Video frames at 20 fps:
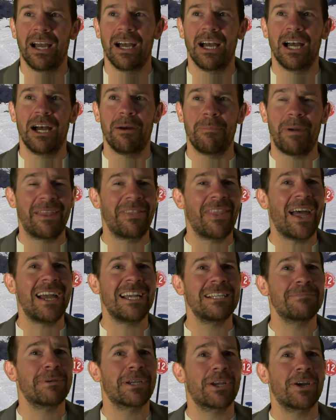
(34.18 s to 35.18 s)
Um, and that
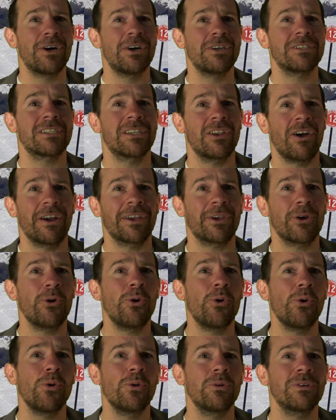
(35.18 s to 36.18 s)
is because, like
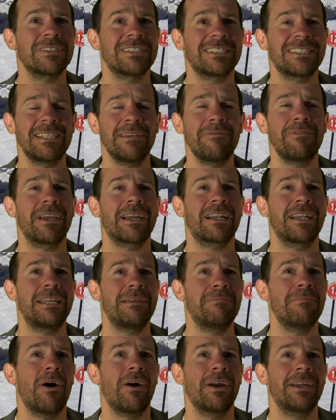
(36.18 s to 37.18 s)
all civically
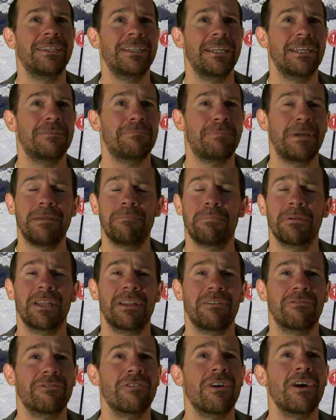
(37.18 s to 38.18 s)
minded people
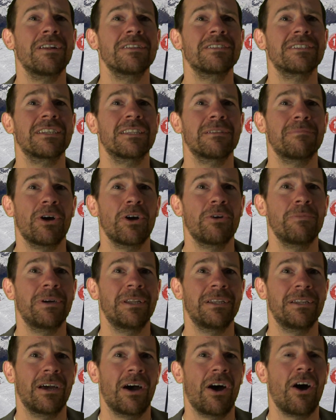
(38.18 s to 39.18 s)
in France at the
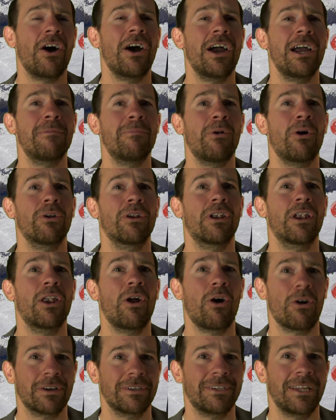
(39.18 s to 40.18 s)
moment, I am on
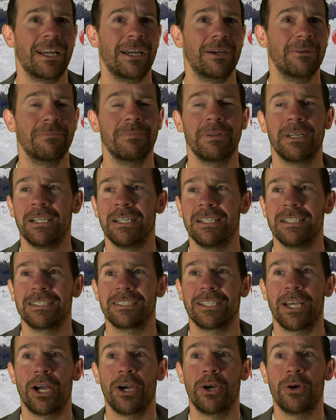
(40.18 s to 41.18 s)
lockdown.
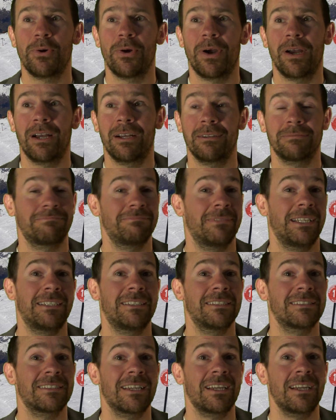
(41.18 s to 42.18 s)
So I uh, need
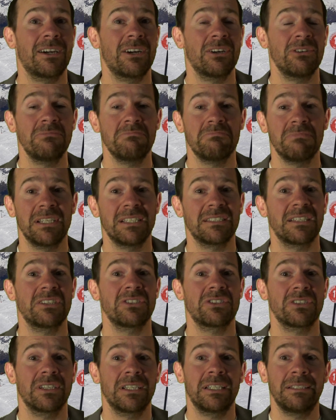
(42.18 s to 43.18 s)
to stay at home
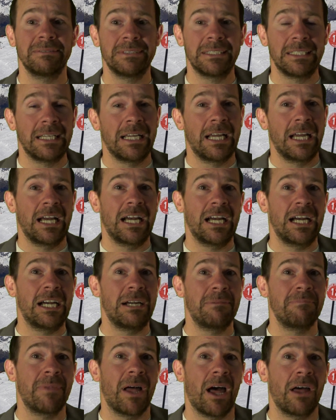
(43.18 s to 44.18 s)
essentially.
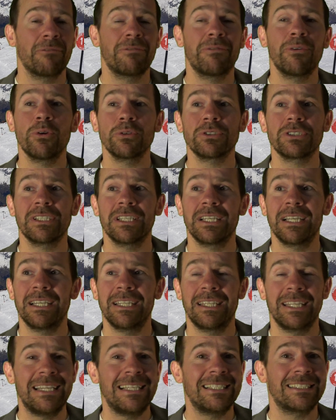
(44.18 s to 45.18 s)
Um,
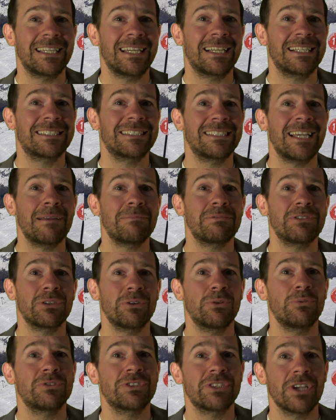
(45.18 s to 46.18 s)
unfortunately, these
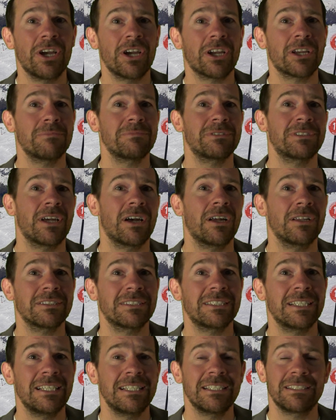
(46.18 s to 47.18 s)
exceptional
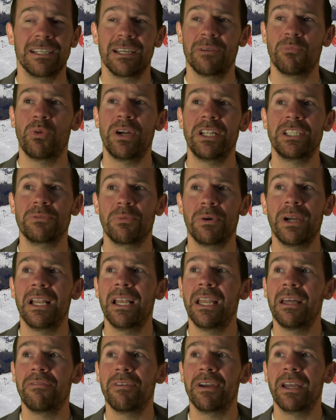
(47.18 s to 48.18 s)
circumstances in which we're
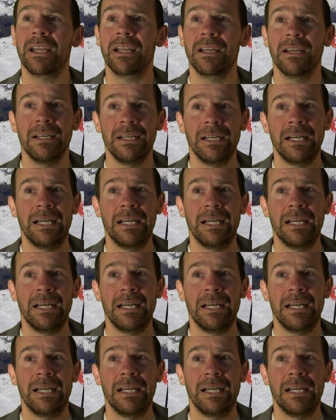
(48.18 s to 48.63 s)
living